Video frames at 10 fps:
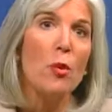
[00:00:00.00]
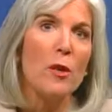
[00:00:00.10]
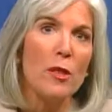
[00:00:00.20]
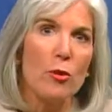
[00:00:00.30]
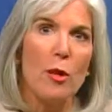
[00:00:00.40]
when
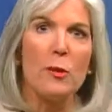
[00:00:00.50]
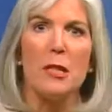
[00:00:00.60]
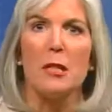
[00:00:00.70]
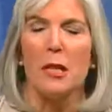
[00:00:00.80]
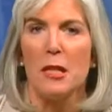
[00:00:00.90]
the drug was
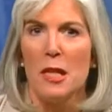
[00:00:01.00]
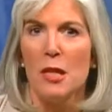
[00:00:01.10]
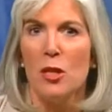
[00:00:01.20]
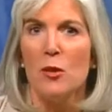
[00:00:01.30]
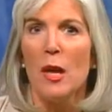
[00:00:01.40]

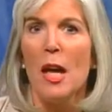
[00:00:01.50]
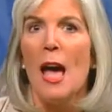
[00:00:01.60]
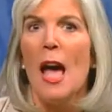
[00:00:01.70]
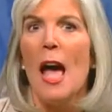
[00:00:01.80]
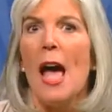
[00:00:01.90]
discontinued,
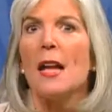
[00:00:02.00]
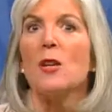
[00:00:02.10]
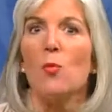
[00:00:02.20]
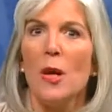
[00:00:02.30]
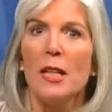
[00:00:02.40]
and
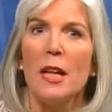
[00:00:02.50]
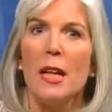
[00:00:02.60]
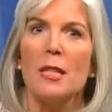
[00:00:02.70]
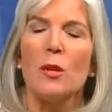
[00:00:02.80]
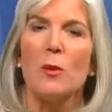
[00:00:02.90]
in one
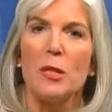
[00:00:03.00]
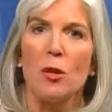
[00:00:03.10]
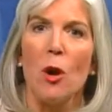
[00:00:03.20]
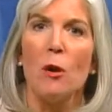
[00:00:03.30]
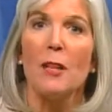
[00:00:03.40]
case, it
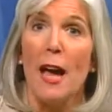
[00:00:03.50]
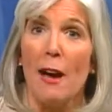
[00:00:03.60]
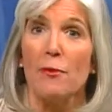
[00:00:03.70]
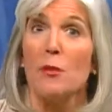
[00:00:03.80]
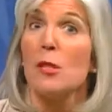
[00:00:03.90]
resolved
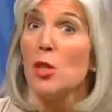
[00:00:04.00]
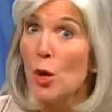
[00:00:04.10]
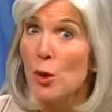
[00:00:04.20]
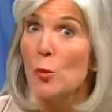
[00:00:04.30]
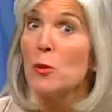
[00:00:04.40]
after the
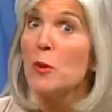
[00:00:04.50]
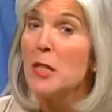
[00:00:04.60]
dose was